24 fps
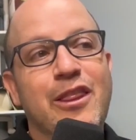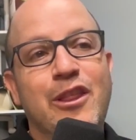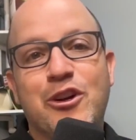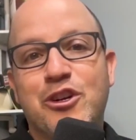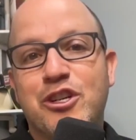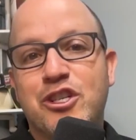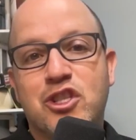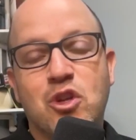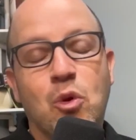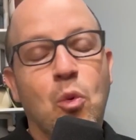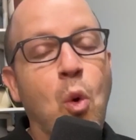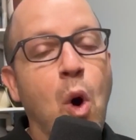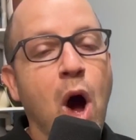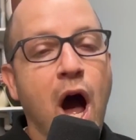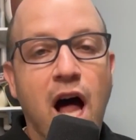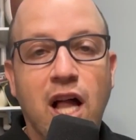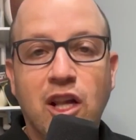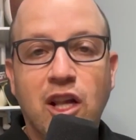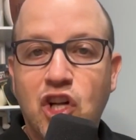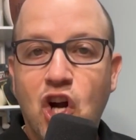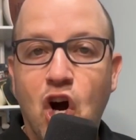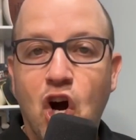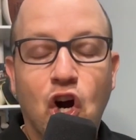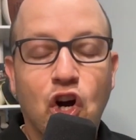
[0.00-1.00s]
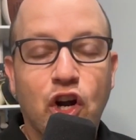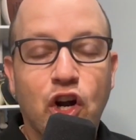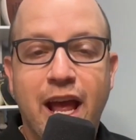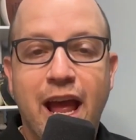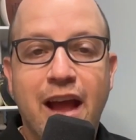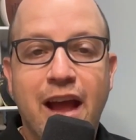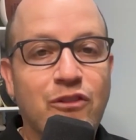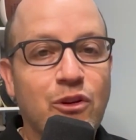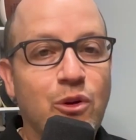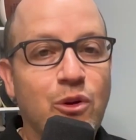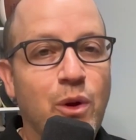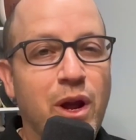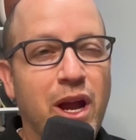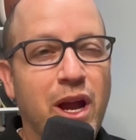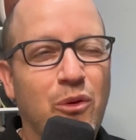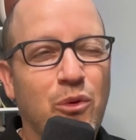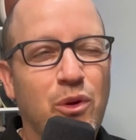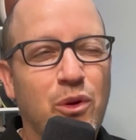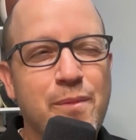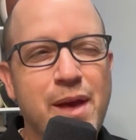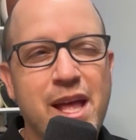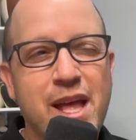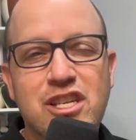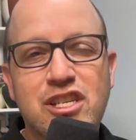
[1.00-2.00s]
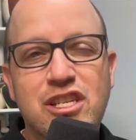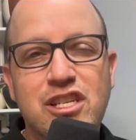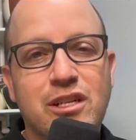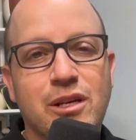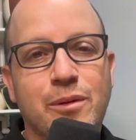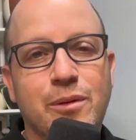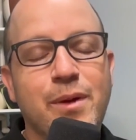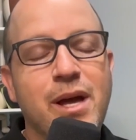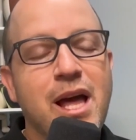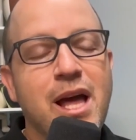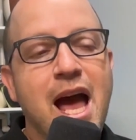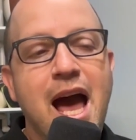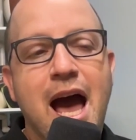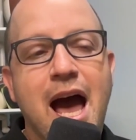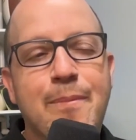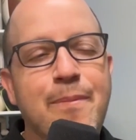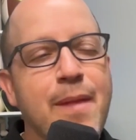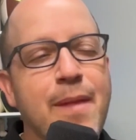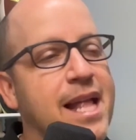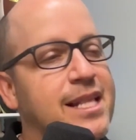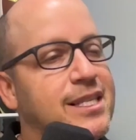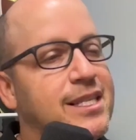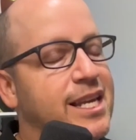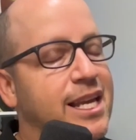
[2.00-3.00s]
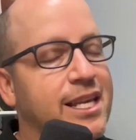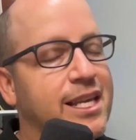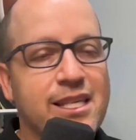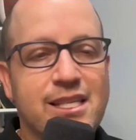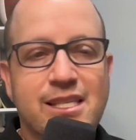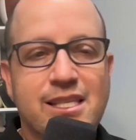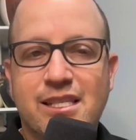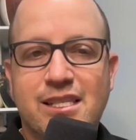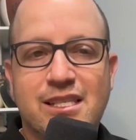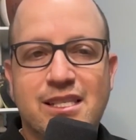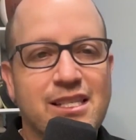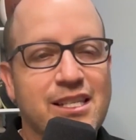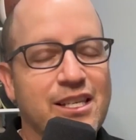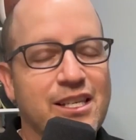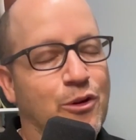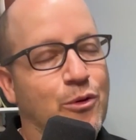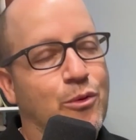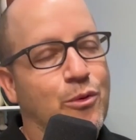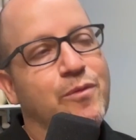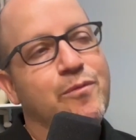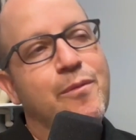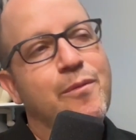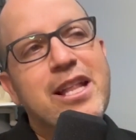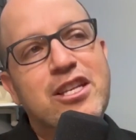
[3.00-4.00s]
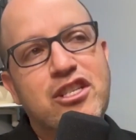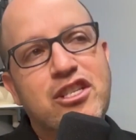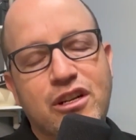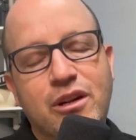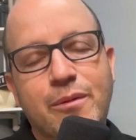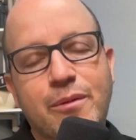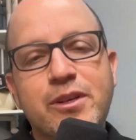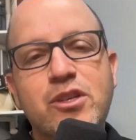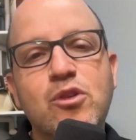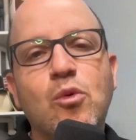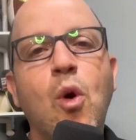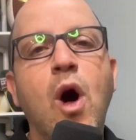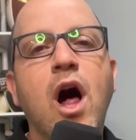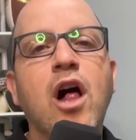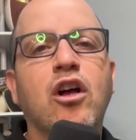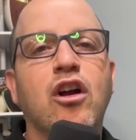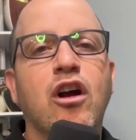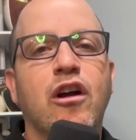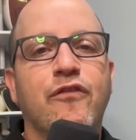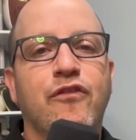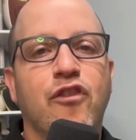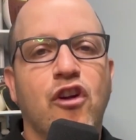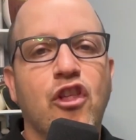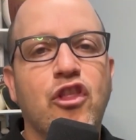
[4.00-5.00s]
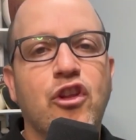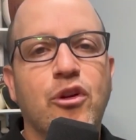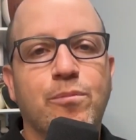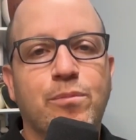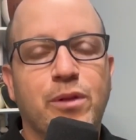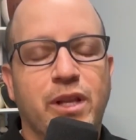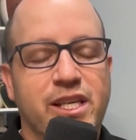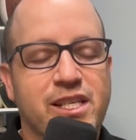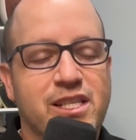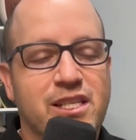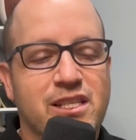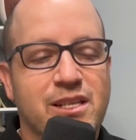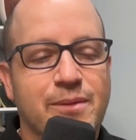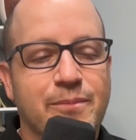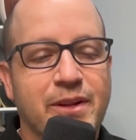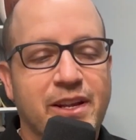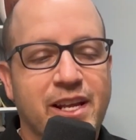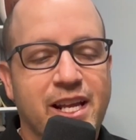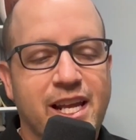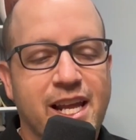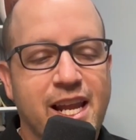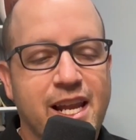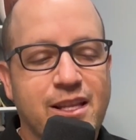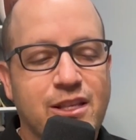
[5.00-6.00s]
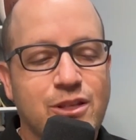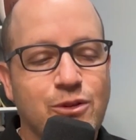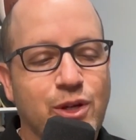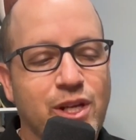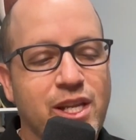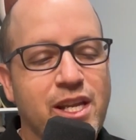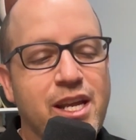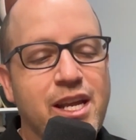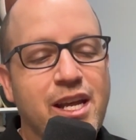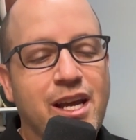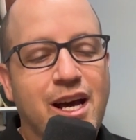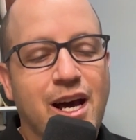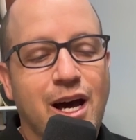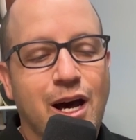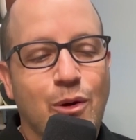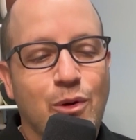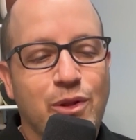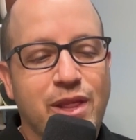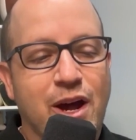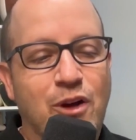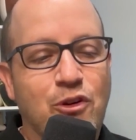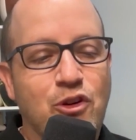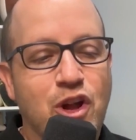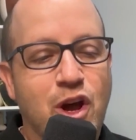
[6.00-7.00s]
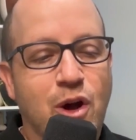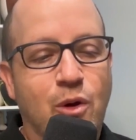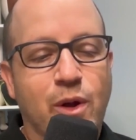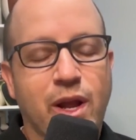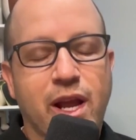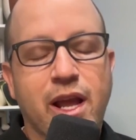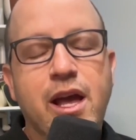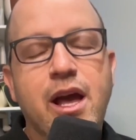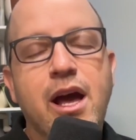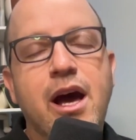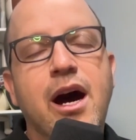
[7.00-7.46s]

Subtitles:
They're just a wild card everywhere. We mentioned them. I'm not saying this is, we mentioned them as a wild card for other places. I'm not going to get into it without knowing.